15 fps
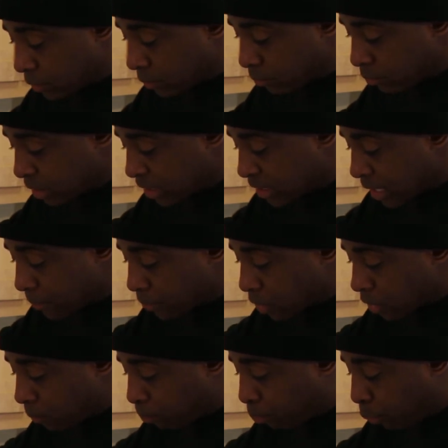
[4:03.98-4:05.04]
because I'm
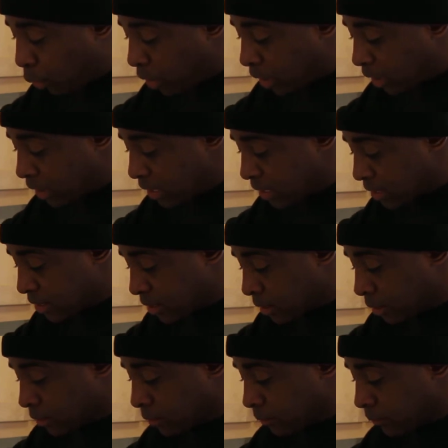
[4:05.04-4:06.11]
going to boil this